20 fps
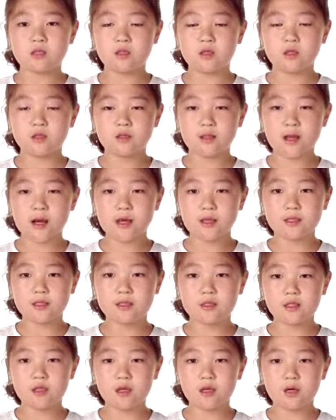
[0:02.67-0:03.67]
The
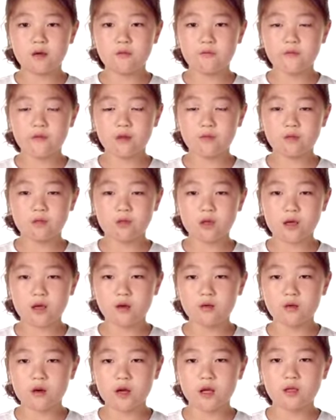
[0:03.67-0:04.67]
title of the
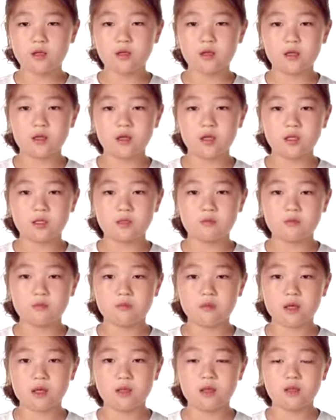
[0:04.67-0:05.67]
play read is
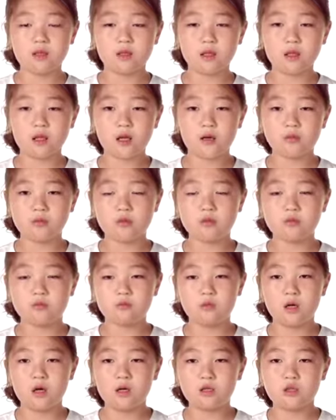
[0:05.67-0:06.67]
Middle of
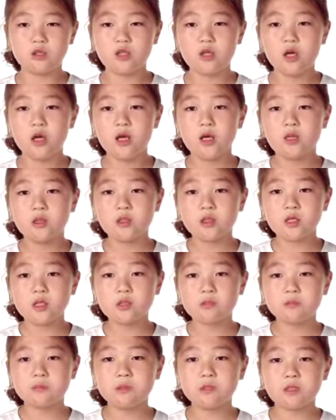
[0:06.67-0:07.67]
March.
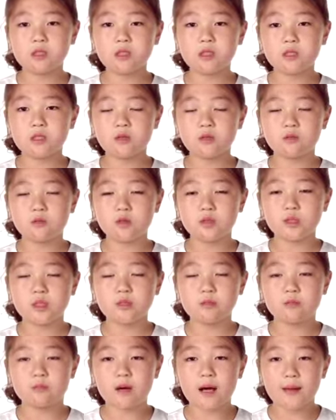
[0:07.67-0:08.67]
This book is
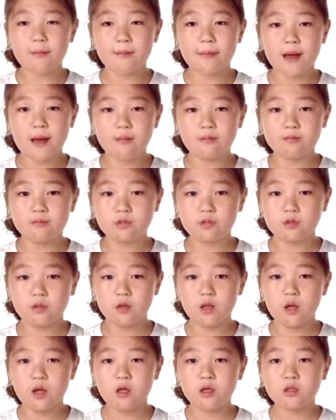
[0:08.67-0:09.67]
written by
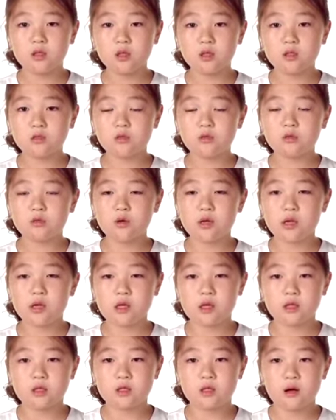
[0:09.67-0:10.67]
Pamble. The story
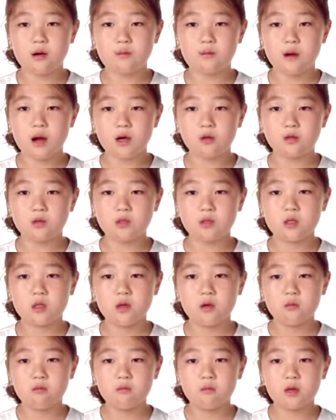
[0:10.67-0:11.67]
is about
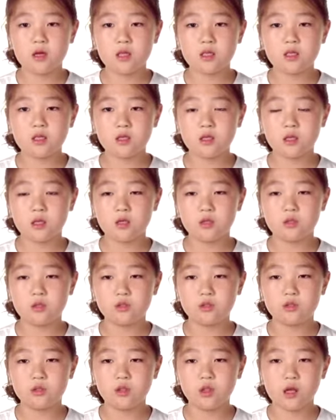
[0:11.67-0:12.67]
Maddie
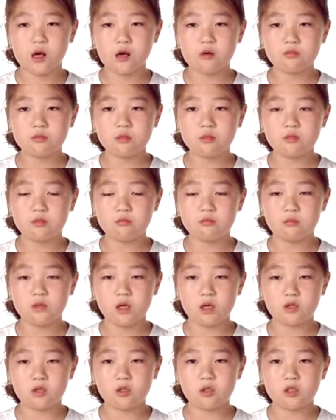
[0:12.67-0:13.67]
who loves to
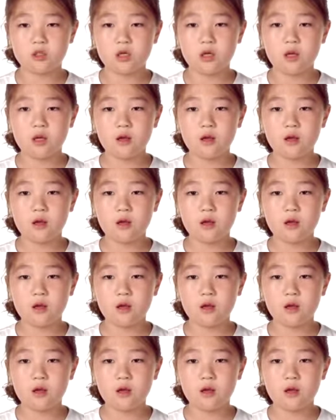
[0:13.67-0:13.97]
march.